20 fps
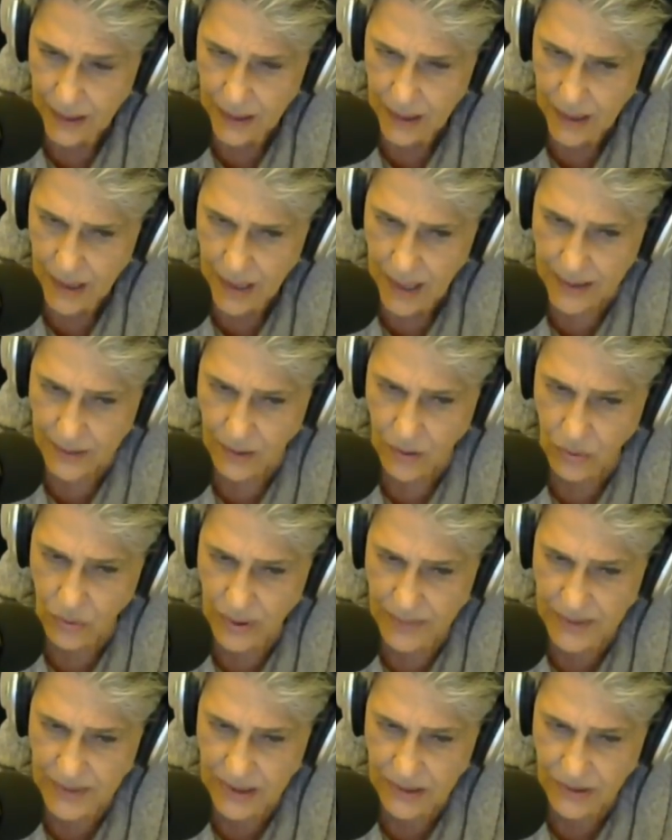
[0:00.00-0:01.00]
on
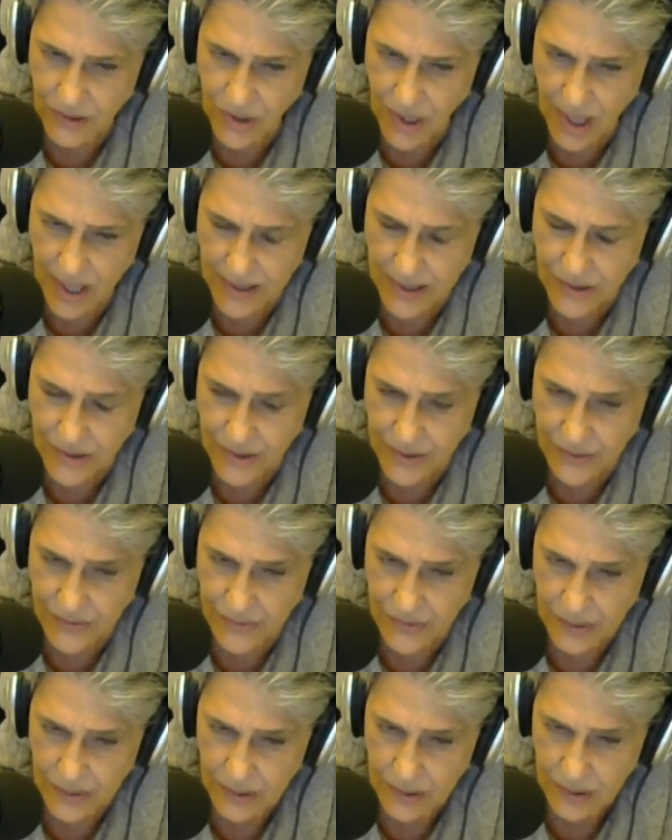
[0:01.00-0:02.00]
criminal
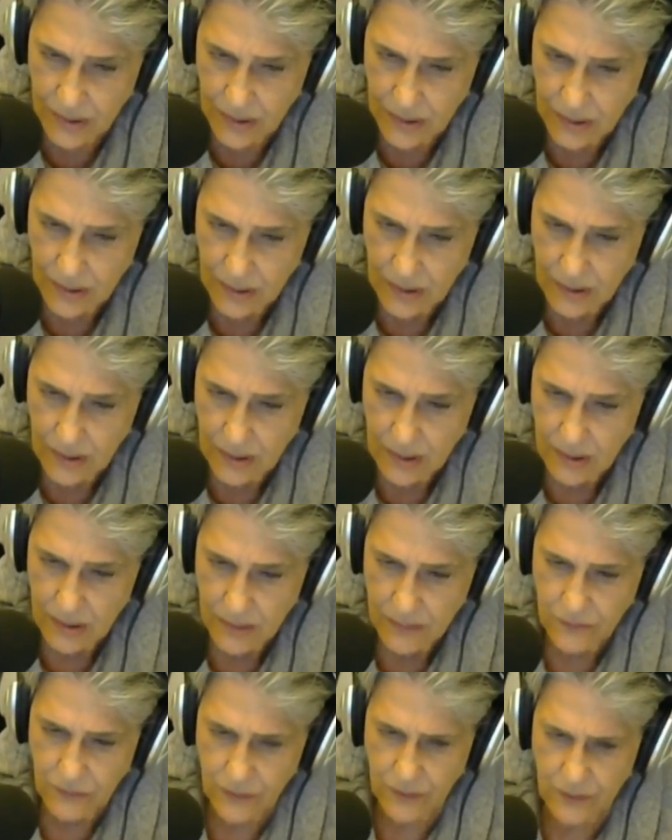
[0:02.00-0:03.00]
charges
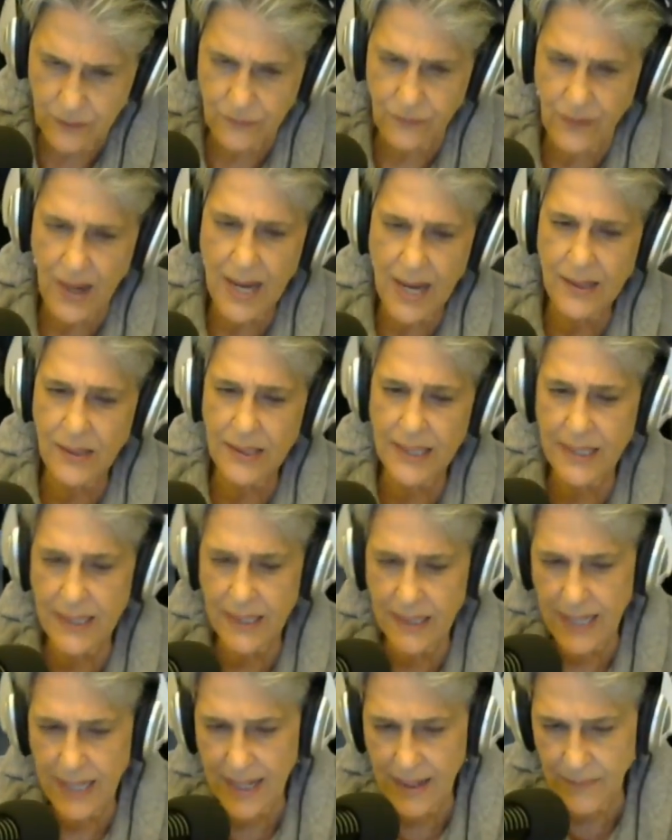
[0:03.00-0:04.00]
for violating
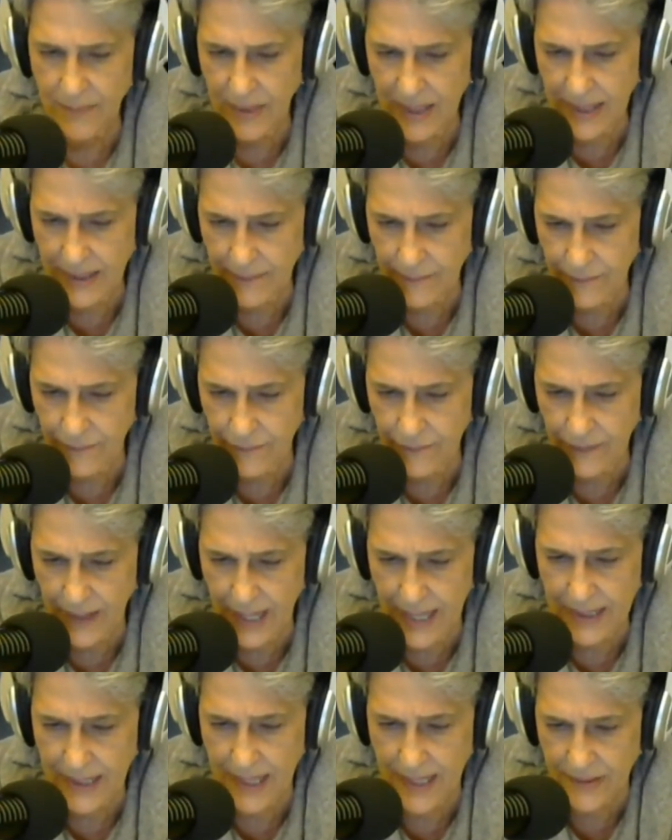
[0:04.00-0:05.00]
campaign
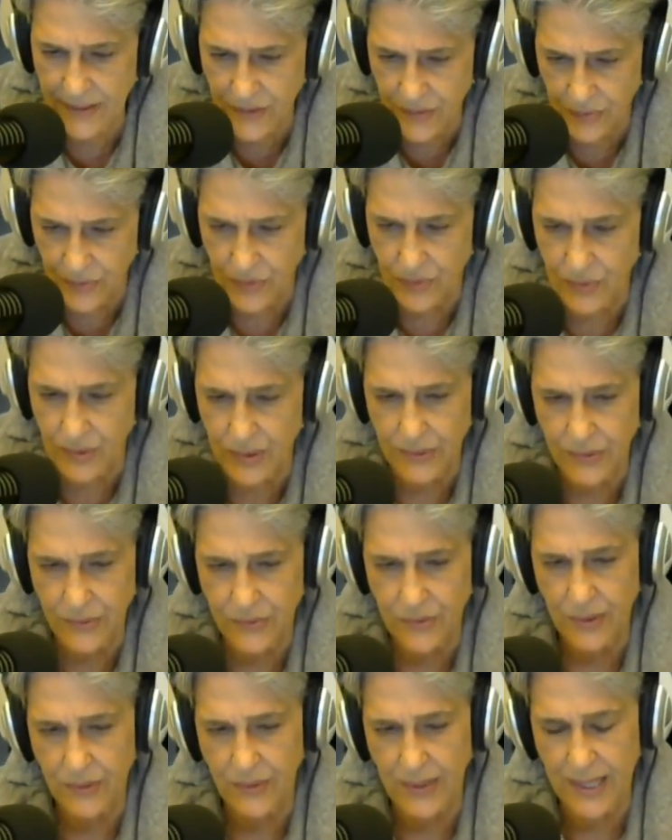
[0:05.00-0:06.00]
finance rules.
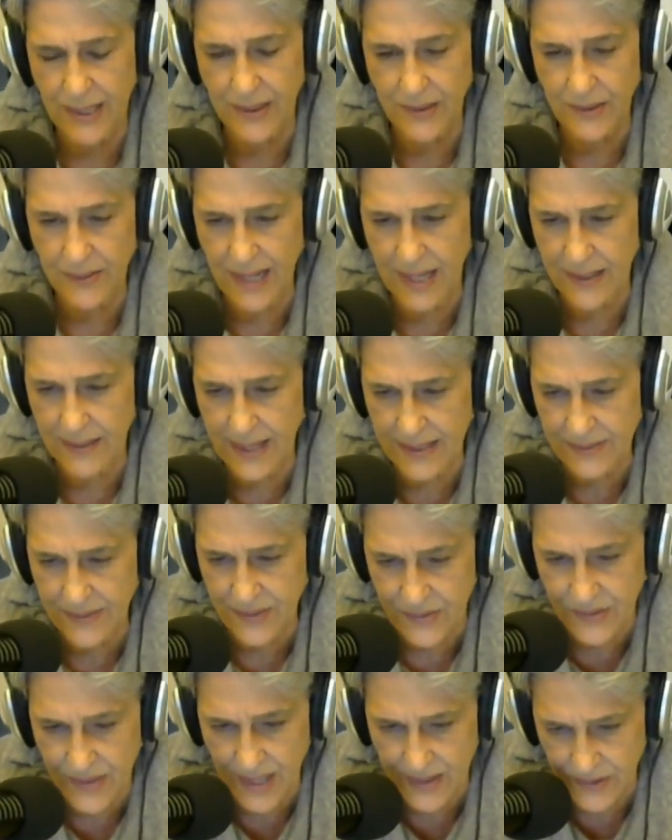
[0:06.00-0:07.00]
Okay, that's the
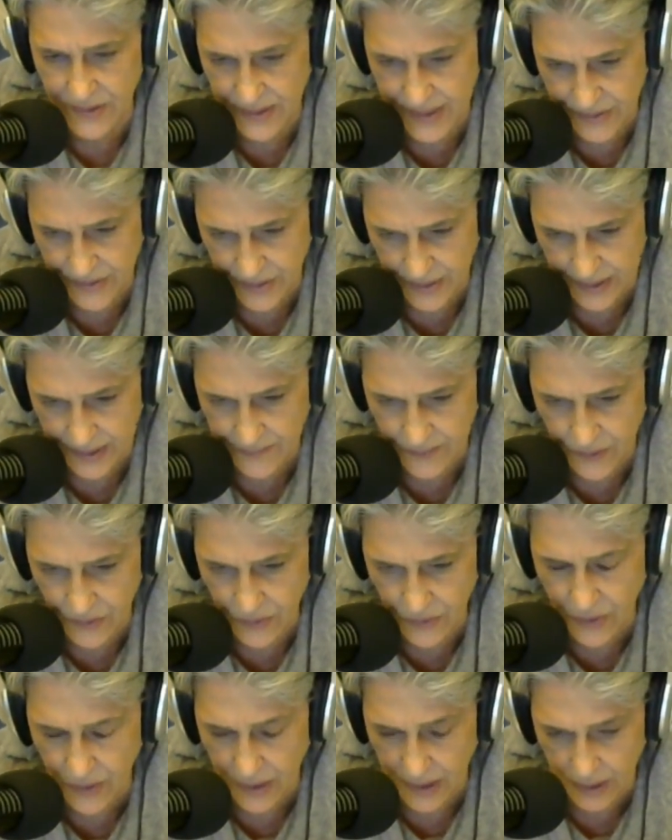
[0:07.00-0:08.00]
Southern District of New
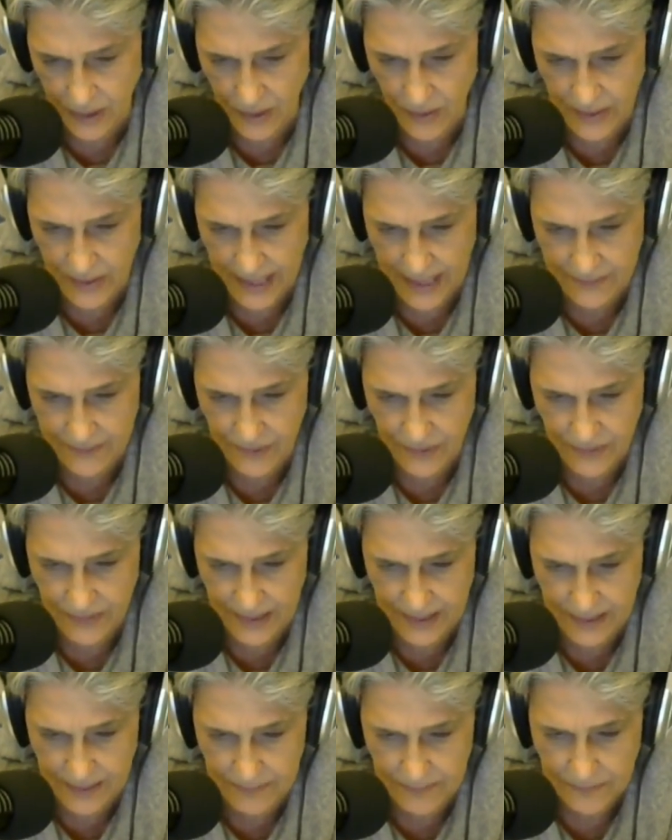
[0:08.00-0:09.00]
York going after
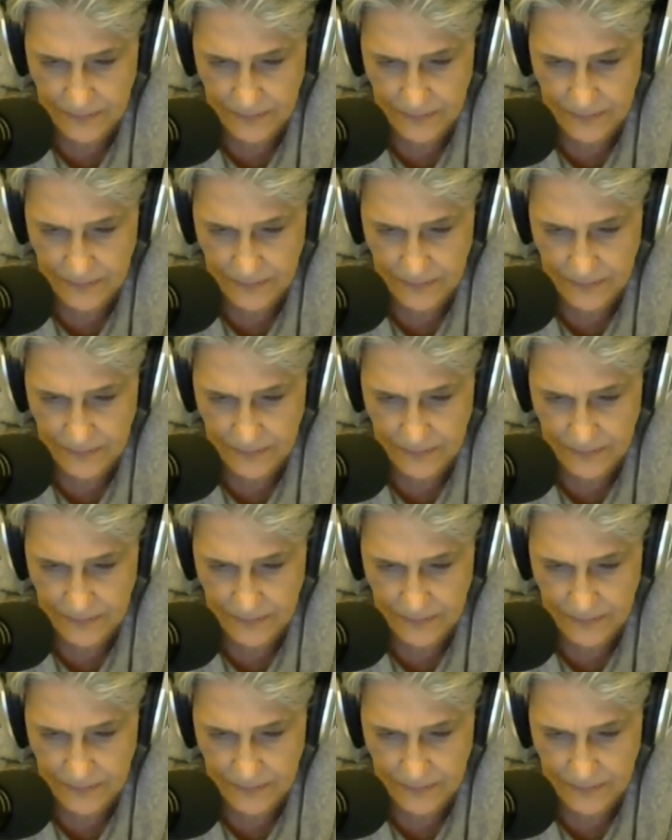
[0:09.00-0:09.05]
them.